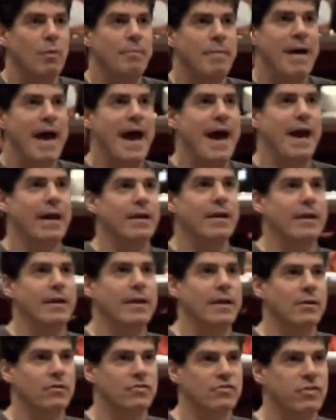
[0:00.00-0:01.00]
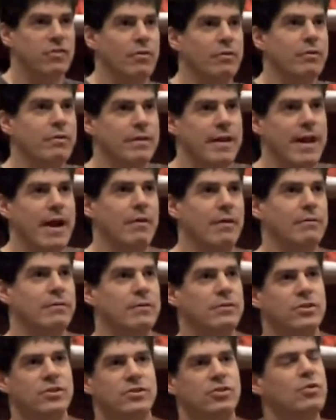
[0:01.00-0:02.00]
Um, so I worked with
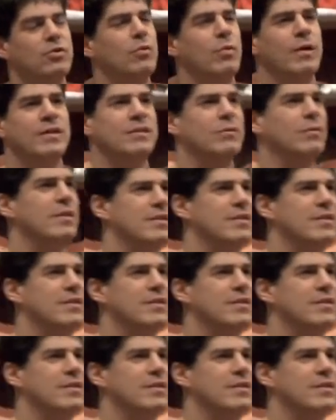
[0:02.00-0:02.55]
them today